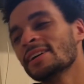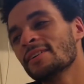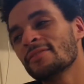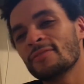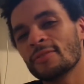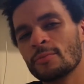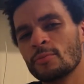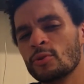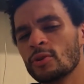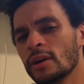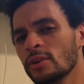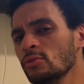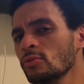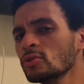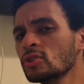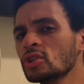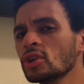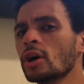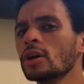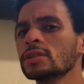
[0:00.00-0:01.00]
for Mook. You
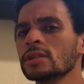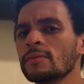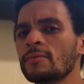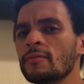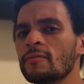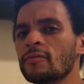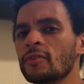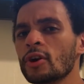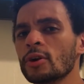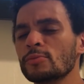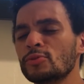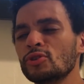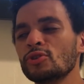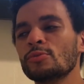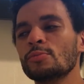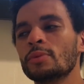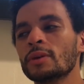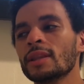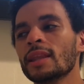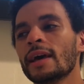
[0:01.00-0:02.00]
was charged up for Verb
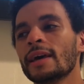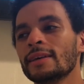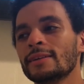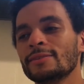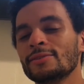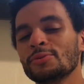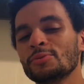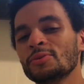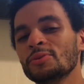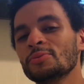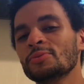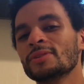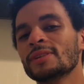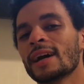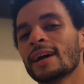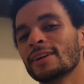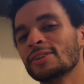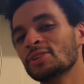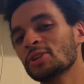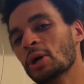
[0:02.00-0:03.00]
too, but like you was
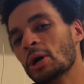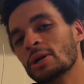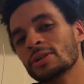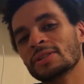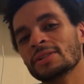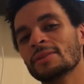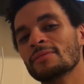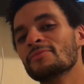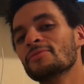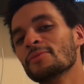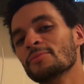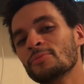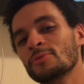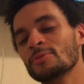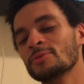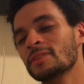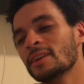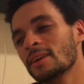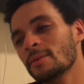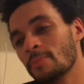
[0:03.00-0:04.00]
kind of charged up for
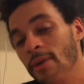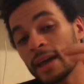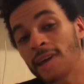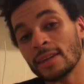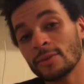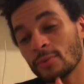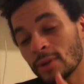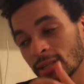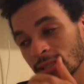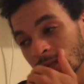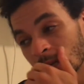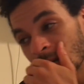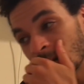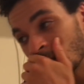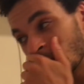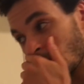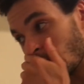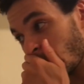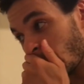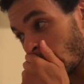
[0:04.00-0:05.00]
Mook there. But anyways,
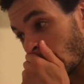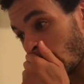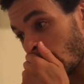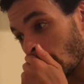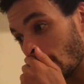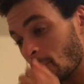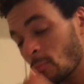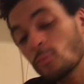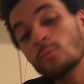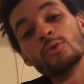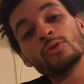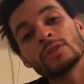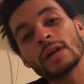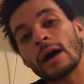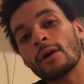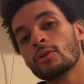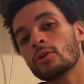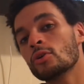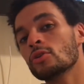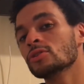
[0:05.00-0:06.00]
Mook's
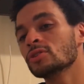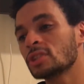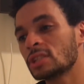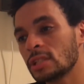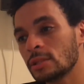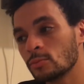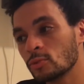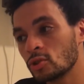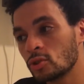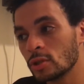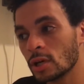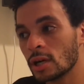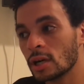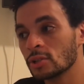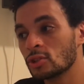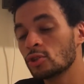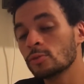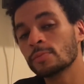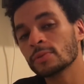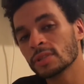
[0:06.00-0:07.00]
alcohol scheme was
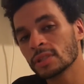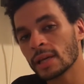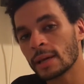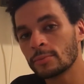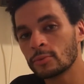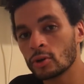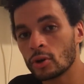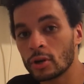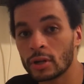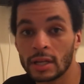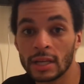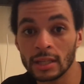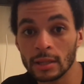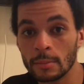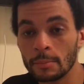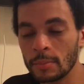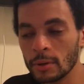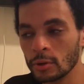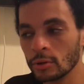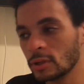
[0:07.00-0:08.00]
super slept on in
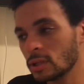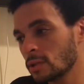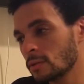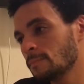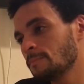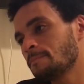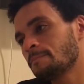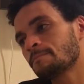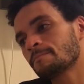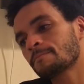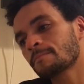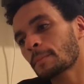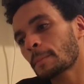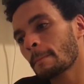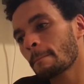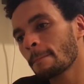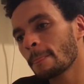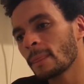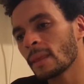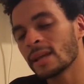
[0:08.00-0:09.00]
the building.
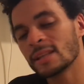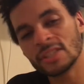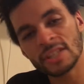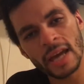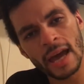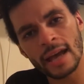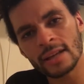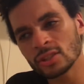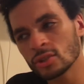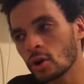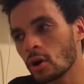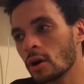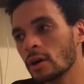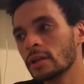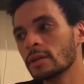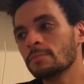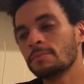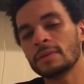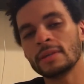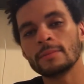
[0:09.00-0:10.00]
Jazz caught
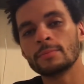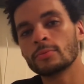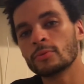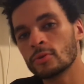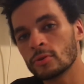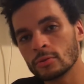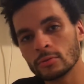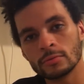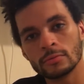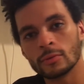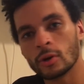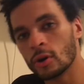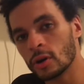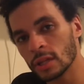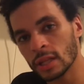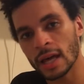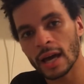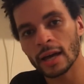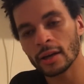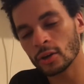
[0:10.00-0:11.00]
it, people
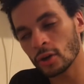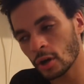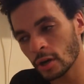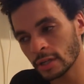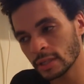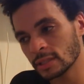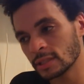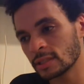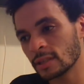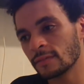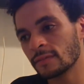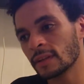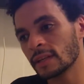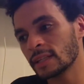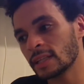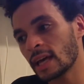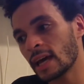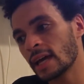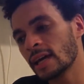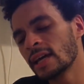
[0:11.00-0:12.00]
online caught it and stuff
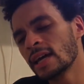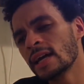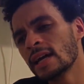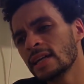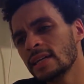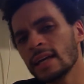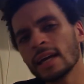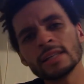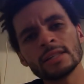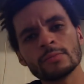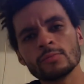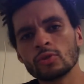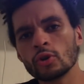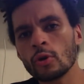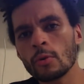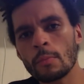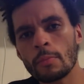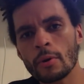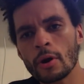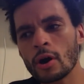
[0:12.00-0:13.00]
like that. He had some
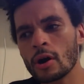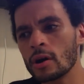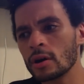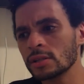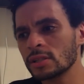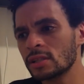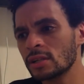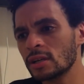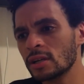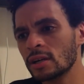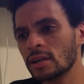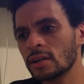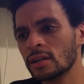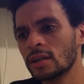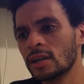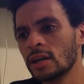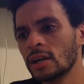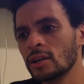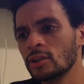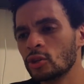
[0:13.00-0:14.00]
dope bars.
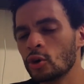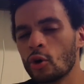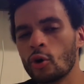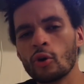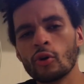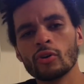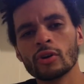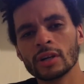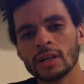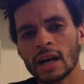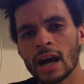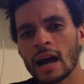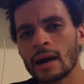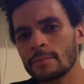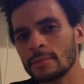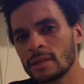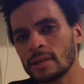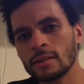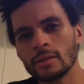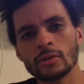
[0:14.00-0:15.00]
The
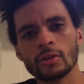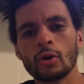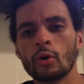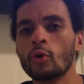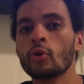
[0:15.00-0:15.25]
origami